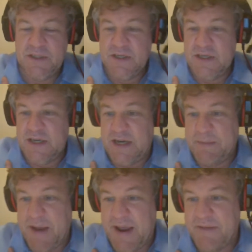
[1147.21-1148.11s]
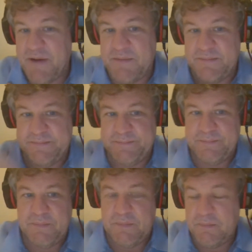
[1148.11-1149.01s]
I'm having
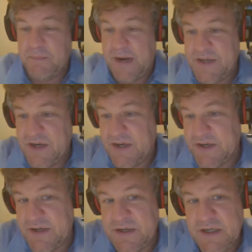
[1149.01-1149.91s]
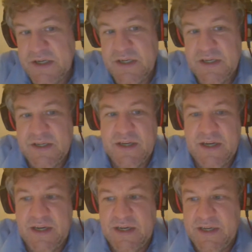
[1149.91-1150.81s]
my daughter
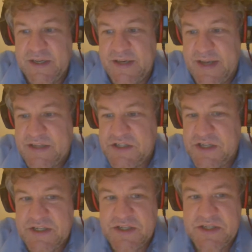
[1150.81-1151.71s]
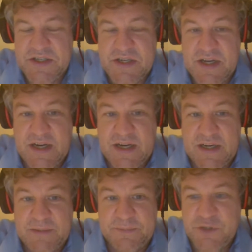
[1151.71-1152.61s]
in next season's
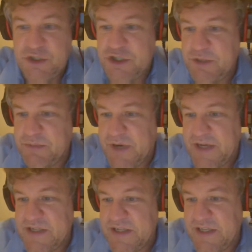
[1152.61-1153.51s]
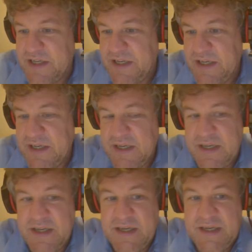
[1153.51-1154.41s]
YouTube Race League,
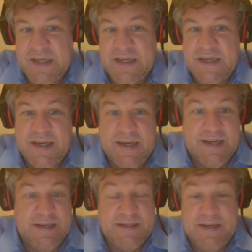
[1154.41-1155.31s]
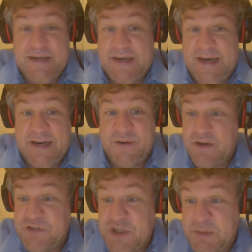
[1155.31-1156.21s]
and I don't know if
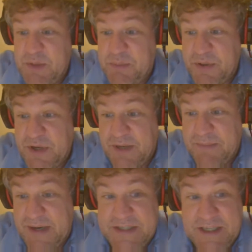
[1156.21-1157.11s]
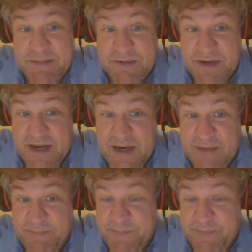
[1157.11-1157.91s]
she'll be put on my team or not.